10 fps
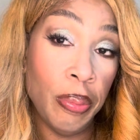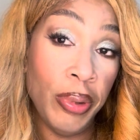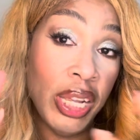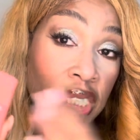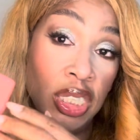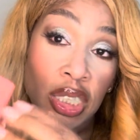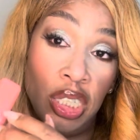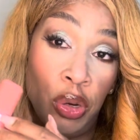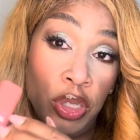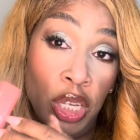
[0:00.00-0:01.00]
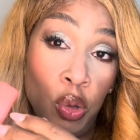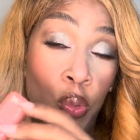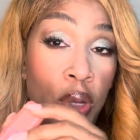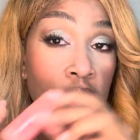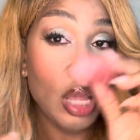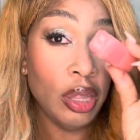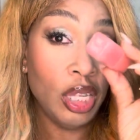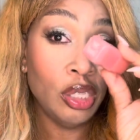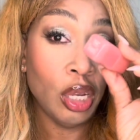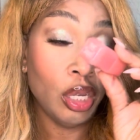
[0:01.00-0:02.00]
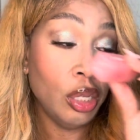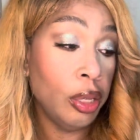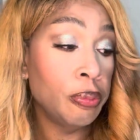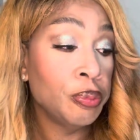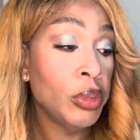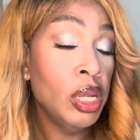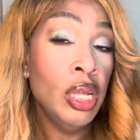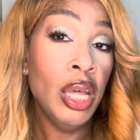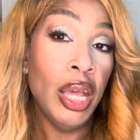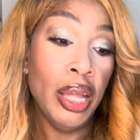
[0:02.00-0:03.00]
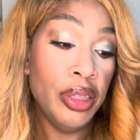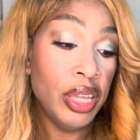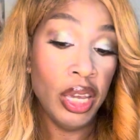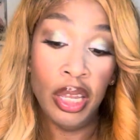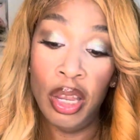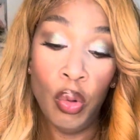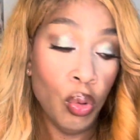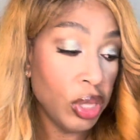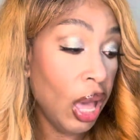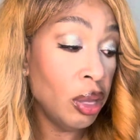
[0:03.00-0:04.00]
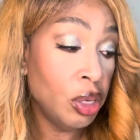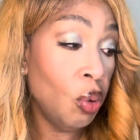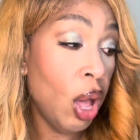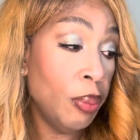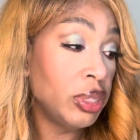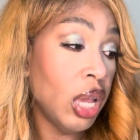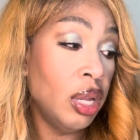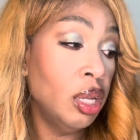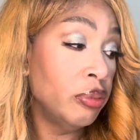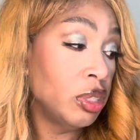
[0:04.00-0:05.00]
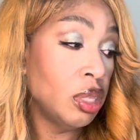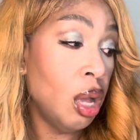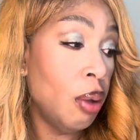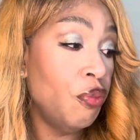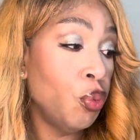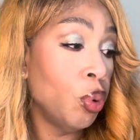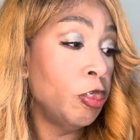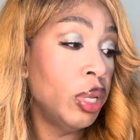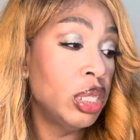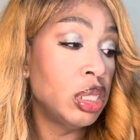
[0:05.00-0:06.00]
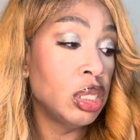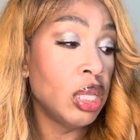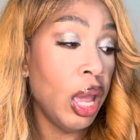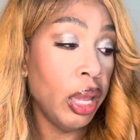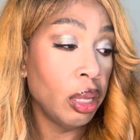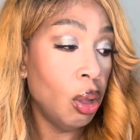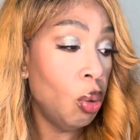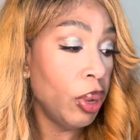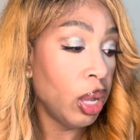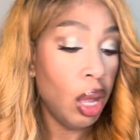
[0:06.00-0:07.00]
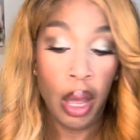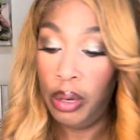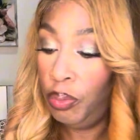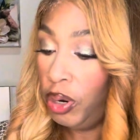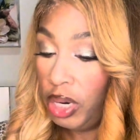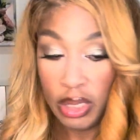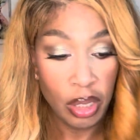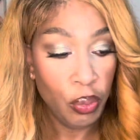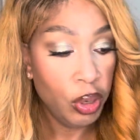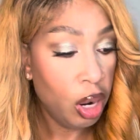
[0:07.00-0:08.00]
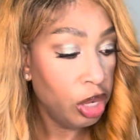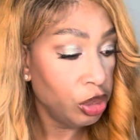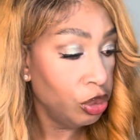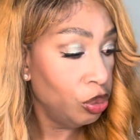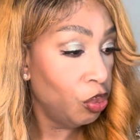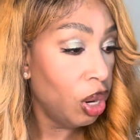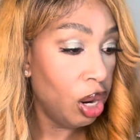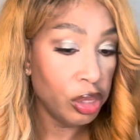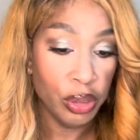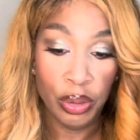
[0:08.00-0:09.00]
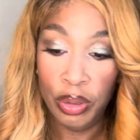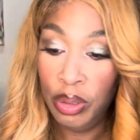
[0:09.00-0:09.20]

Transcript: blushes, the liquid ones, these are good. And then y'all know how much I love the Tom Ford blushes. Like, oh my God, where is it? Where are you? Where are you?